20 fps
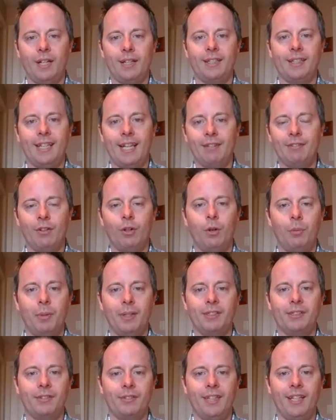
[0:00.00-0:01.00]
can have a whole
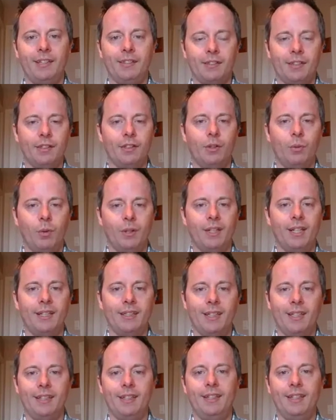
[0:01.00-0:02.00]
bunch of things under one
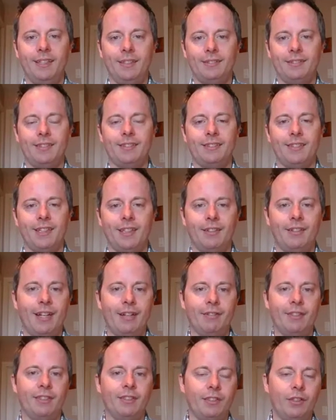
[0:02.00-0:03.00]
identity instead of
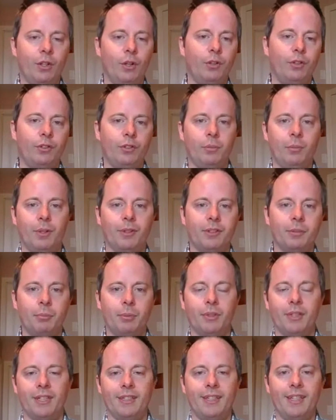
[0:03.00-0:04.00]
having to go through
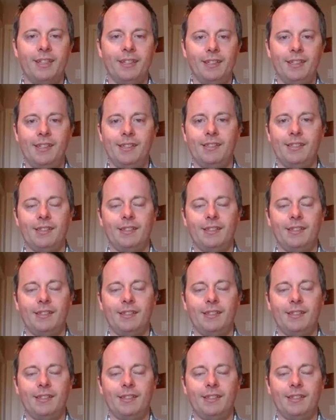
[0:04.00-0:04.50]
multiple identities,